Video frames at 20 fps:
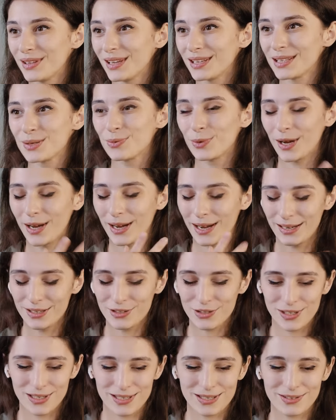That's why I
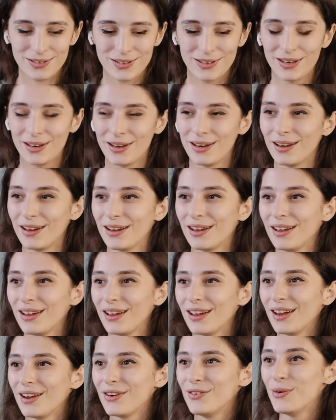just uh,
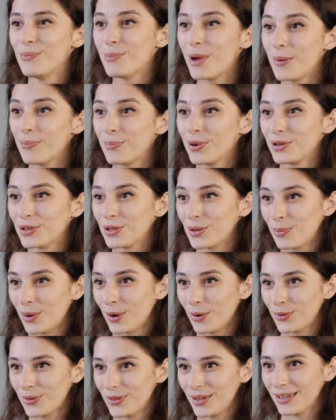remembered
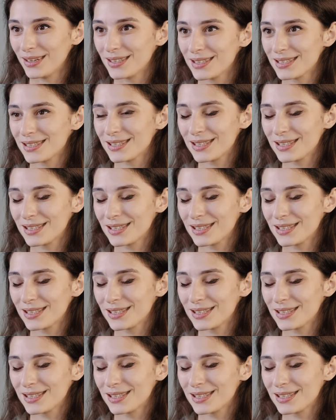about this.